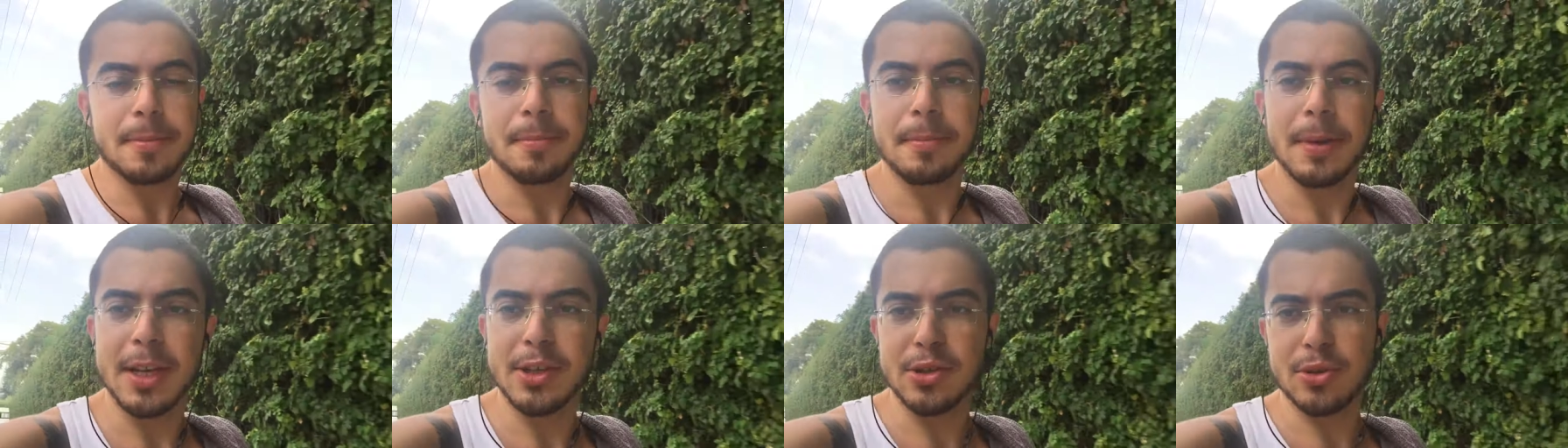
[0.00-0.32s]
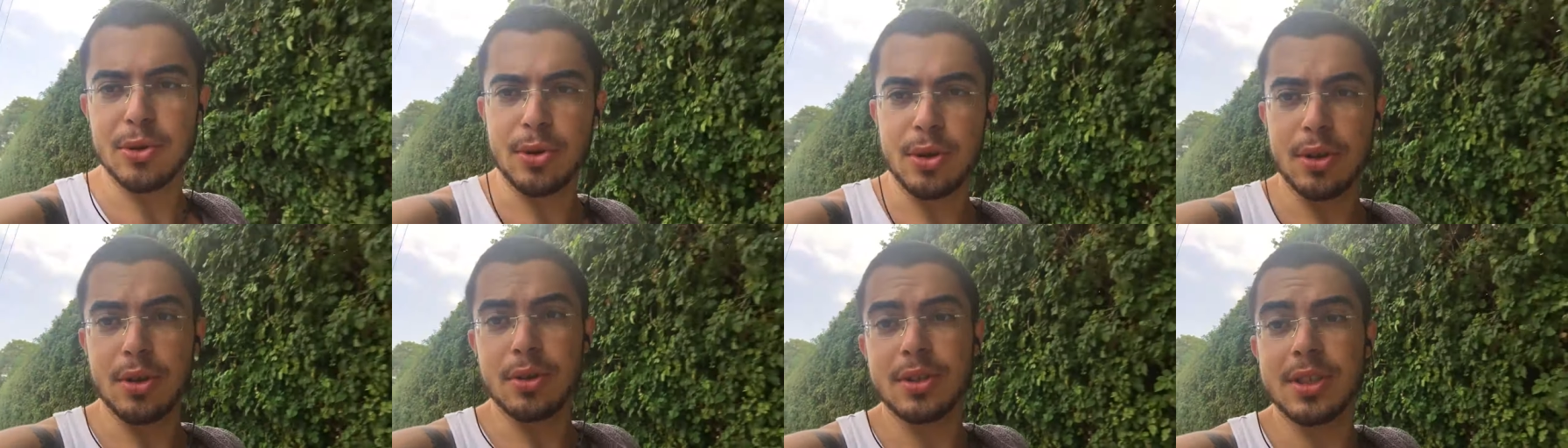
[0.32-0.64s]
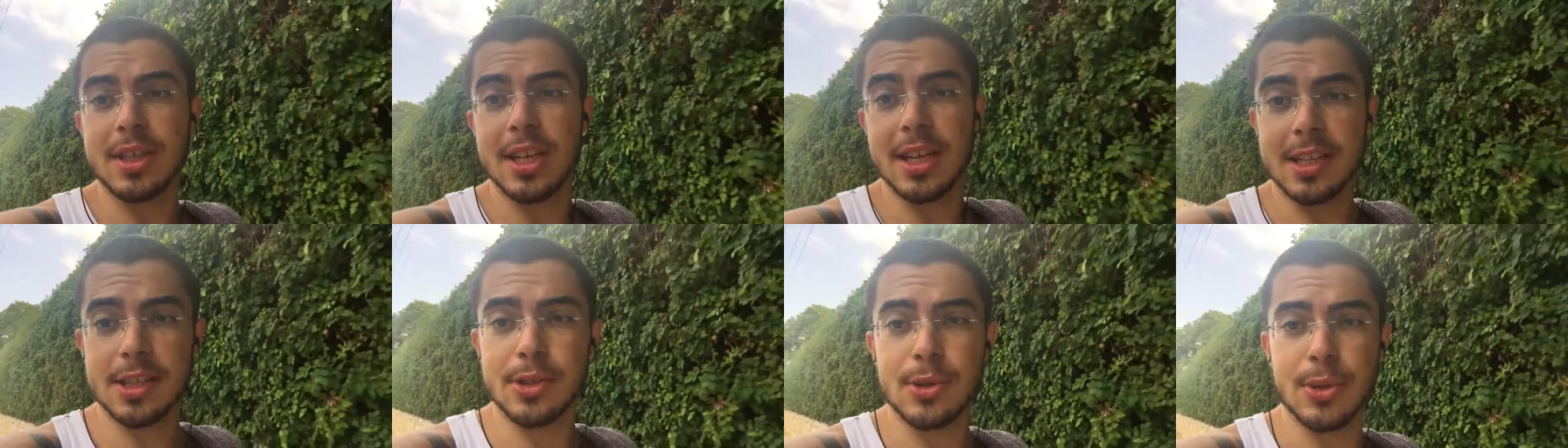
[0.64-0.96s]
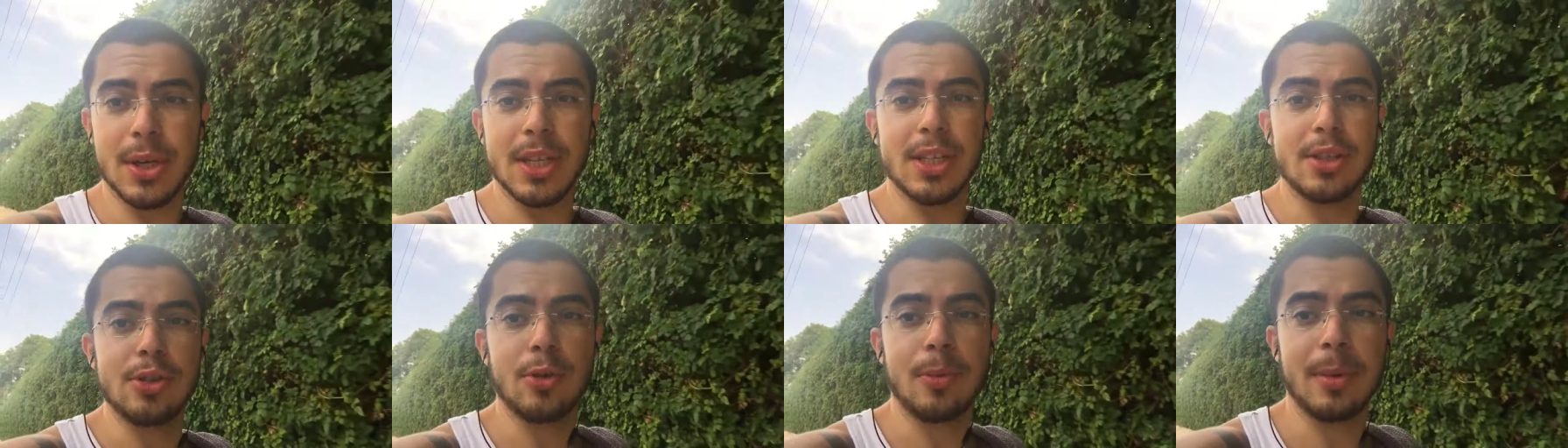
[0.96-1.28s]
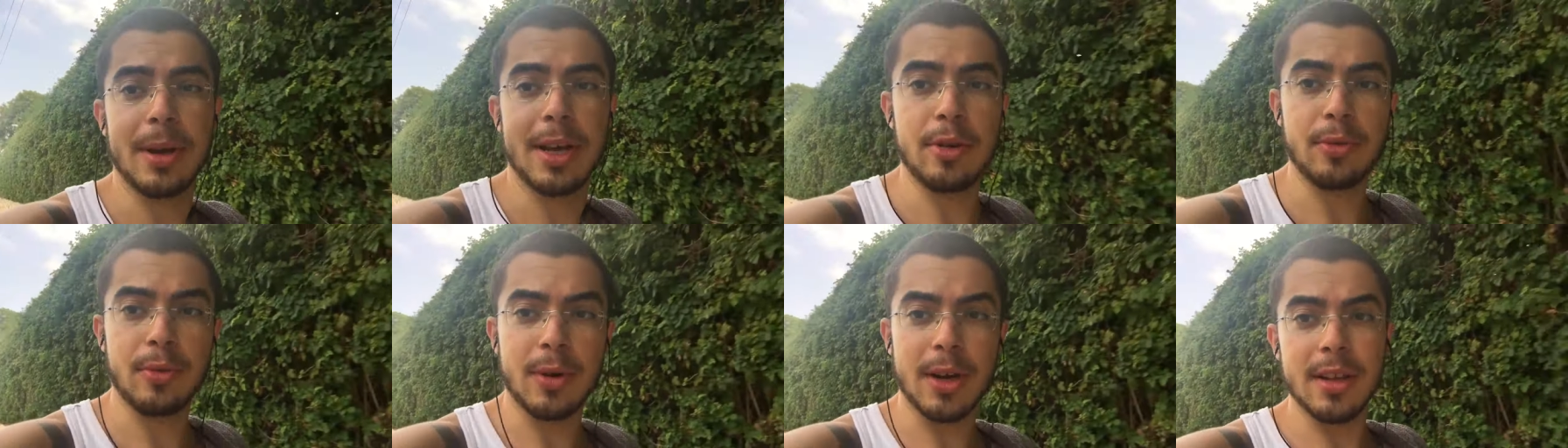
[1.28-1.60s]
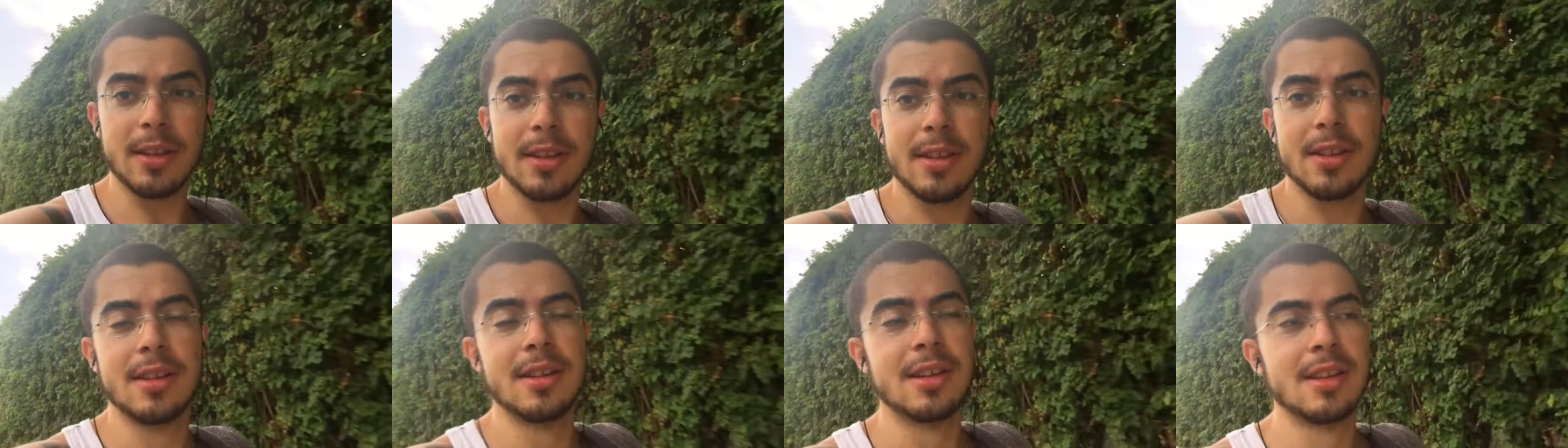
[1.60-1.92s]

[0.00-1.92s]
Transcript: make sure you stick to it no matter what,